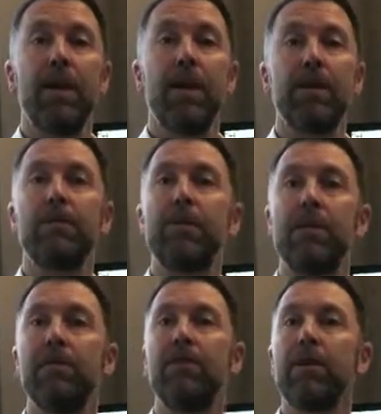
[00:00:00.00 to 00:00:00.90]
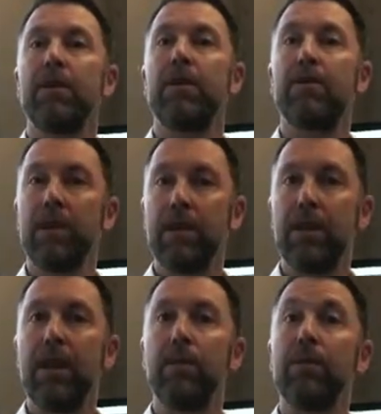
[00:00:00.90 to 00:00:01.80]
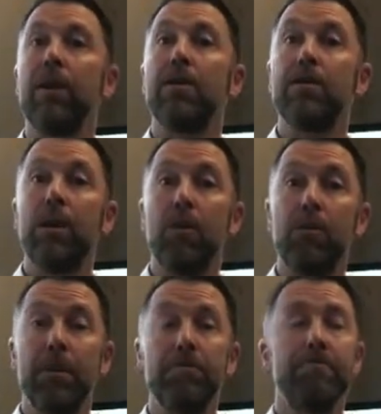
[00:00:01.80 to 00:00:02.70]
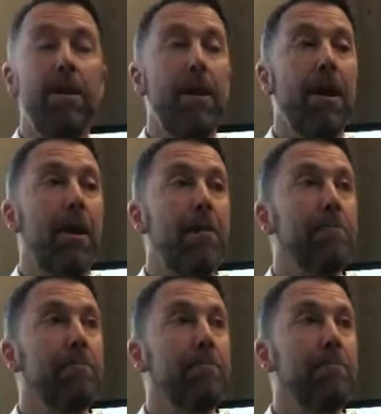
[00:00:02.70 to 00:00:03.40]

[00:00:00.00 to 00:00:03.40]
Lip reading: it has to be done very critically and with eyes wide open.